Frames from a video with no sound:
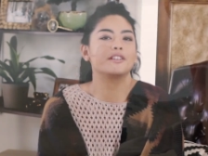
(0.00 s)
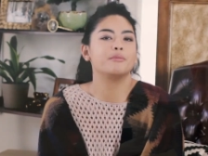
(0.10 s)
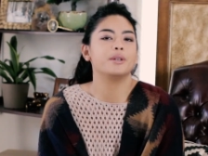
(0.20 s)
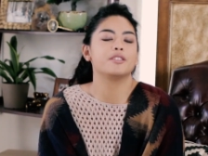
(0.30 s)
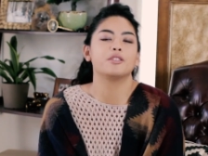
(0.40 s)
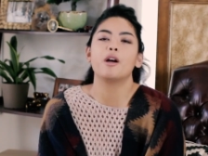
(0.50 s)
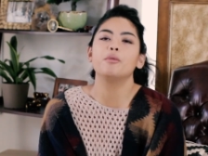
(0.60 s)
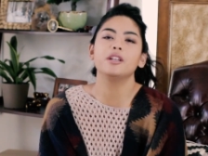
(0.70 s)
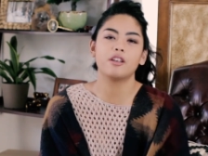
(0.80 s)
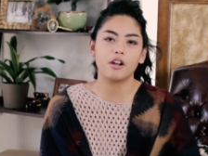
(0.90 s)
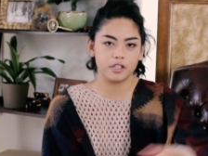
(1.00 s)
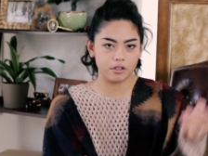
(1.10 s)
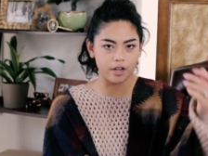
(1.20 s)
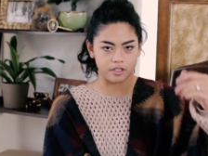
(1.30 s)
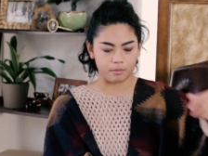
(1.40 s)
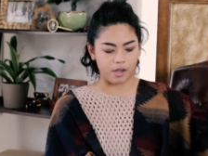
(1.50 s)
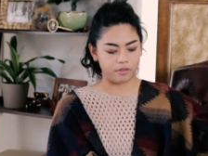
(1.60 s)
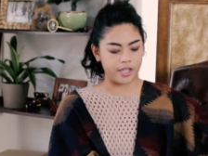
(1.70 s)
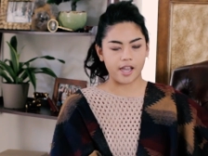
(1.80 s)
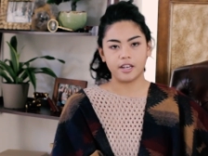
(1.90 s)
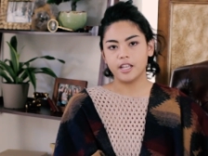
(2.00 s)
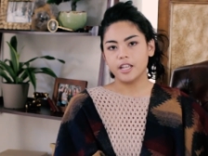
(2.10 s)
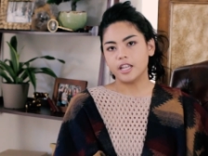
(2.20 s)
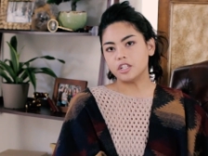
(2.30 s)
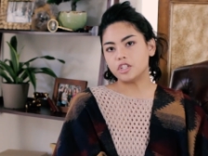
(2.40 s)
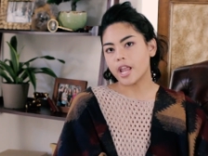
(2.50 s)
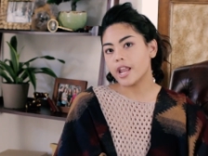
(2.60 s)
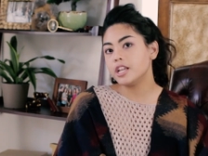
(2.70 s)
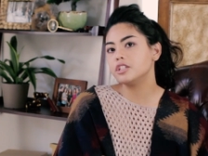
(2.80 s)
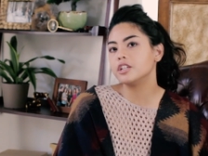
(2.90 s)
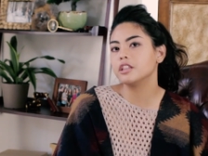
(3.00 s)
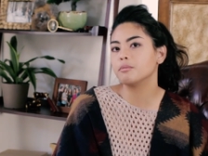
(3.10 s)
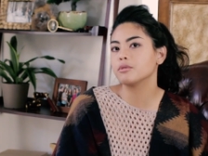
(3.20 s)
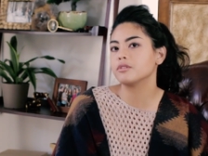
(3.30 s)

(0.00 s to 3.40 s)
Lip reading: a little bit. So I want to talk to you guys about that and changing the